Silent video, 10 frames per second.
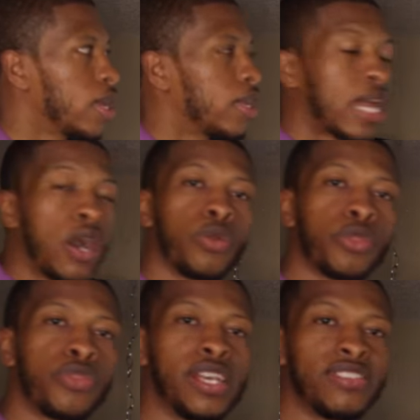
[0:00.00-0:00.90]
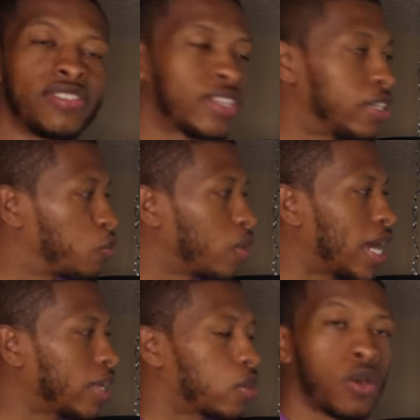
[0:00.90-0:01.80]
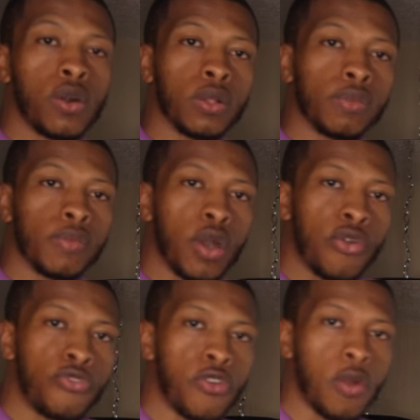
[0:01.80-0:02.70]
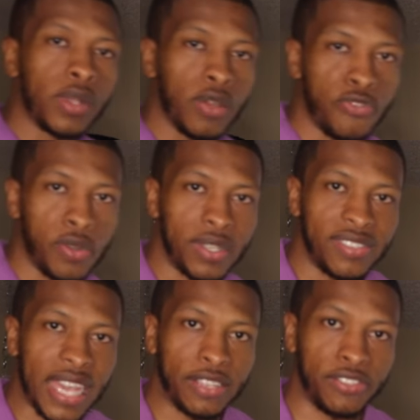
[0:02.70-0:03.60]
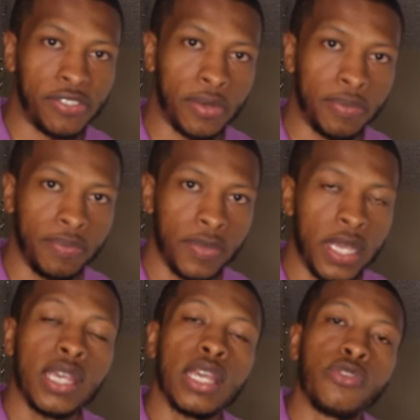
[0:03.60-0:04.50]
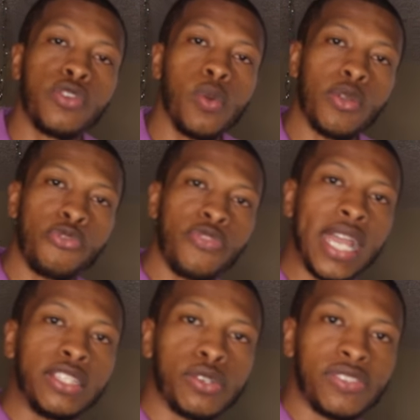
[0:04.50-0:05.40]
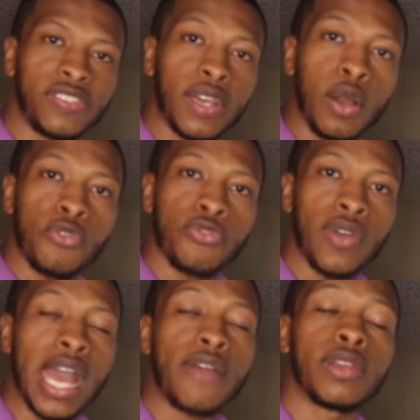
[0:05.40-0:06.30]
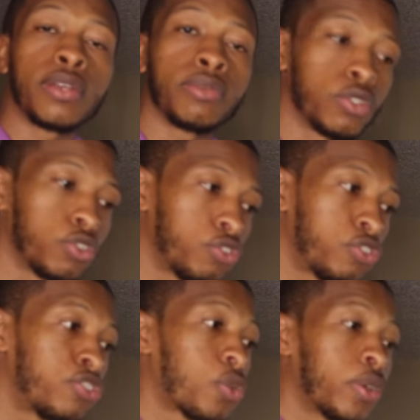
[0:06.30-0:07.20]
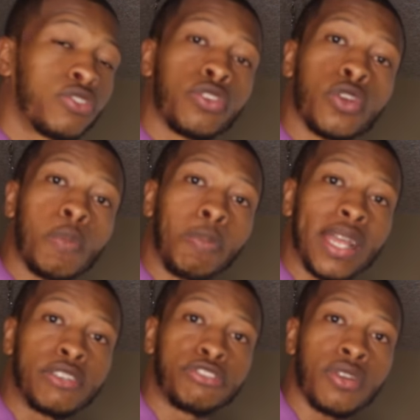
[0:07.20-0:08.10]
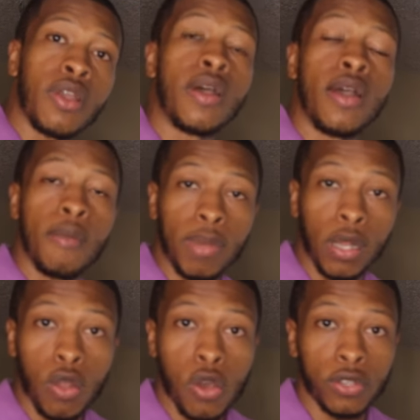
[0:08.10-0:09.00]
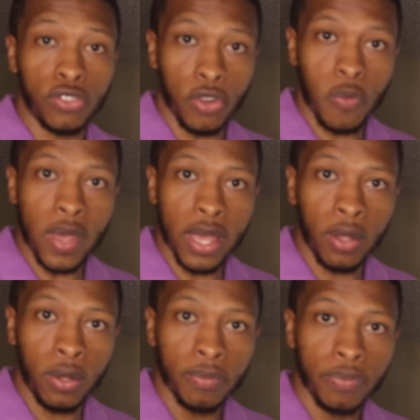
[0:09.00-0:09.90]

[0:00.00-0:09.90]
Now, this is what I call a formula for disaster. If you want to find yourself having short-term pleasure but long-term hell,